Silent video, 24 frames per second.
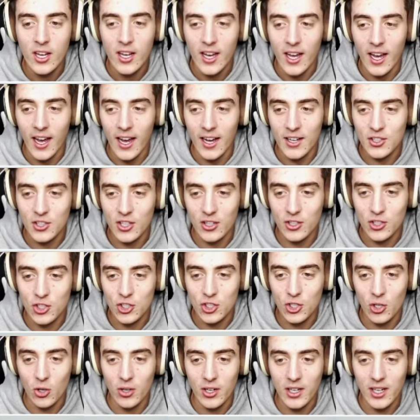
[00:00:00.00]
As they're
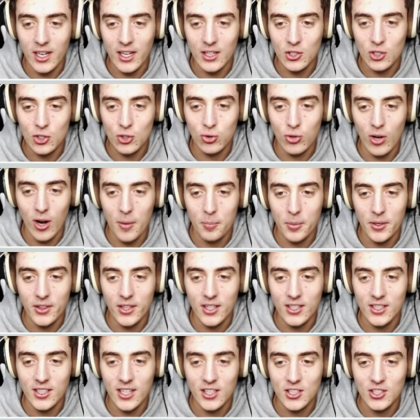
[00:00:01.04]
shooting at Trump in
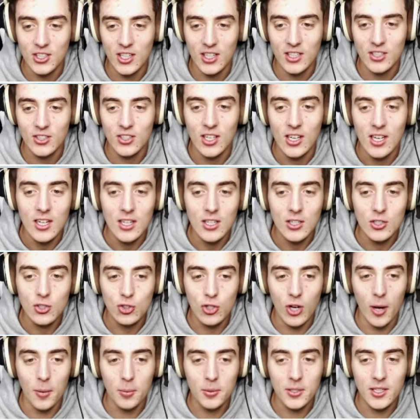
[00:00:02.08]
the distance.
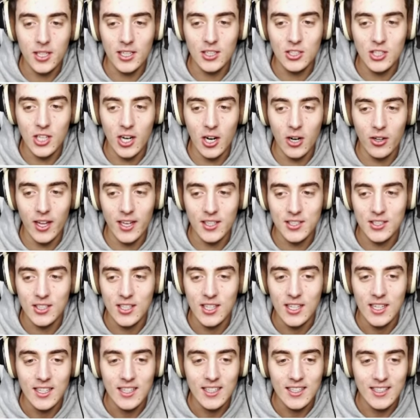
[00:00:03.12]
Trump can do this.
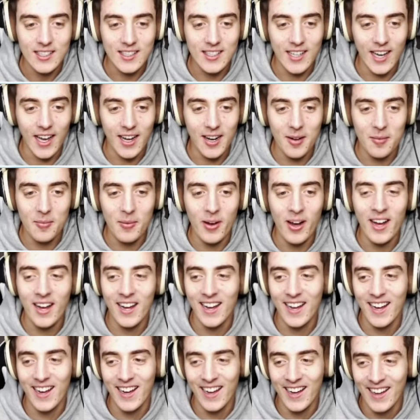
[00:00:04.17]
Get him.
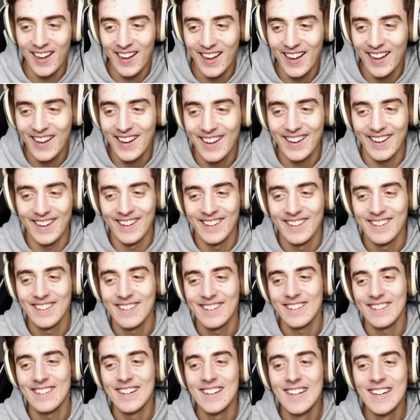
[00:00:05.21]

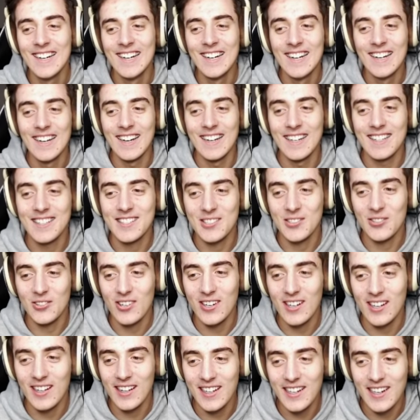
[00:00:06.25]
It's
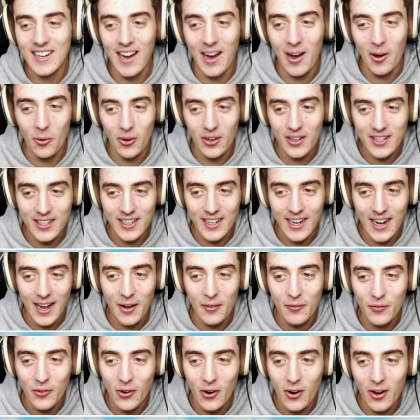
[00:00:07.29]
really not working
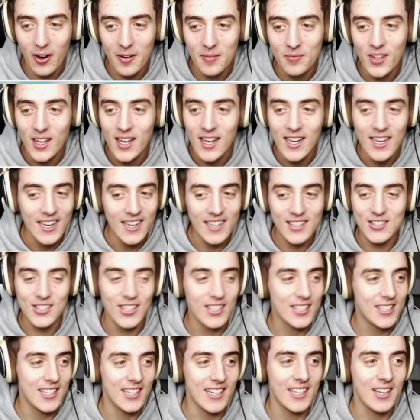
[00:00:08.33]
out for him. He's
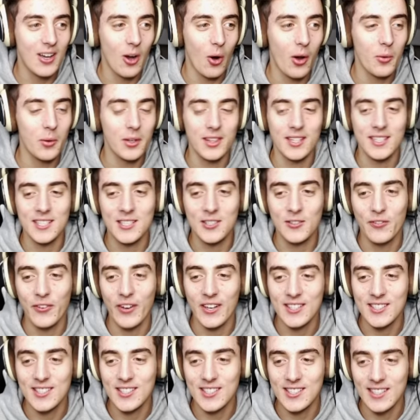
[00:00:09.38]
just going to go in with his
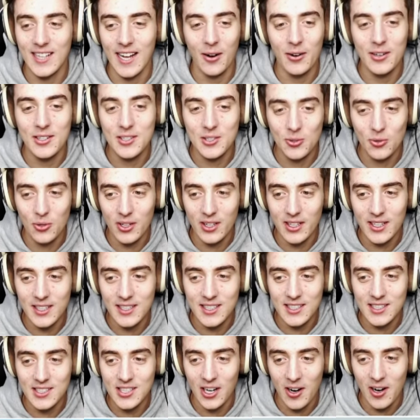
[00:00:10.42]
fists now. He's really
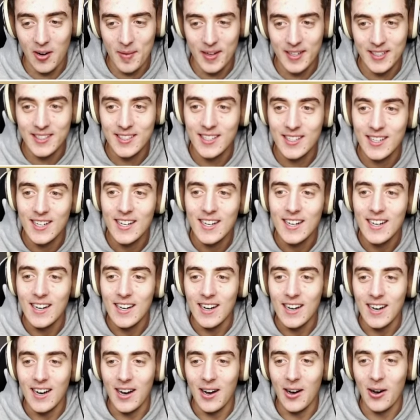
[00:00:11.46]
determined.
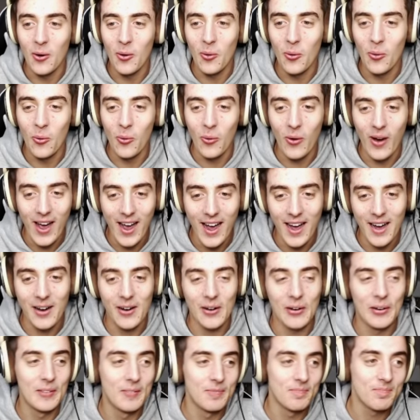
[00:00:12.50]
Oh, wow.